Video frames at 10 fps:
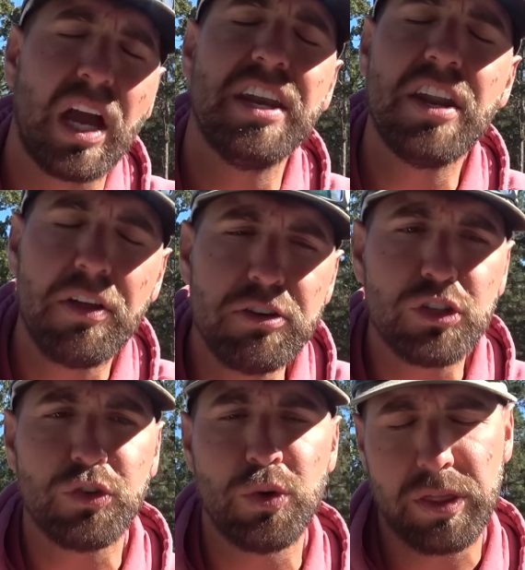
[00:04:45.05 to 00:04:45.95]
Another
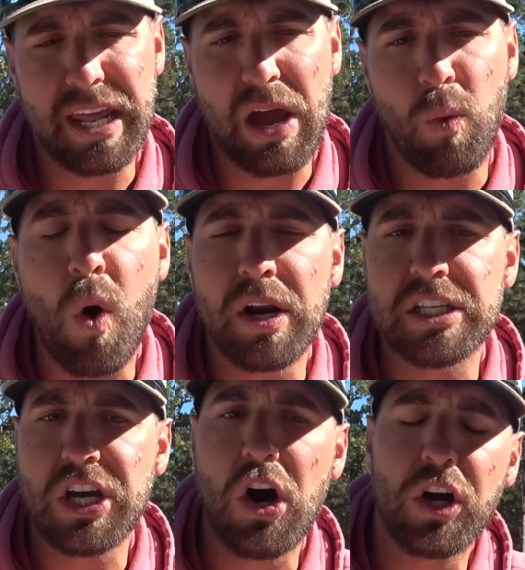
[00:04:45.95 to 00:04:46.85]
truth that I want to
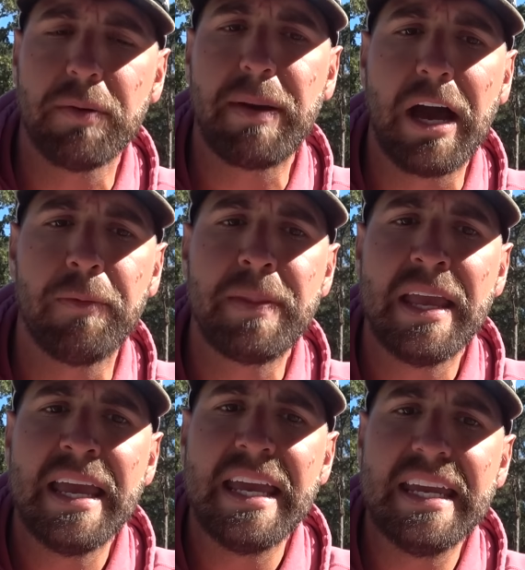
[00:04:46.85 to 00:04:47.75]
talk about
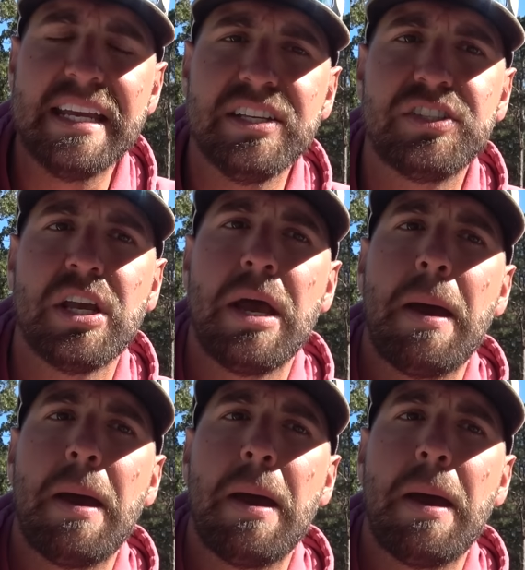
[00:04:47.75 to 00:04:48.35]
is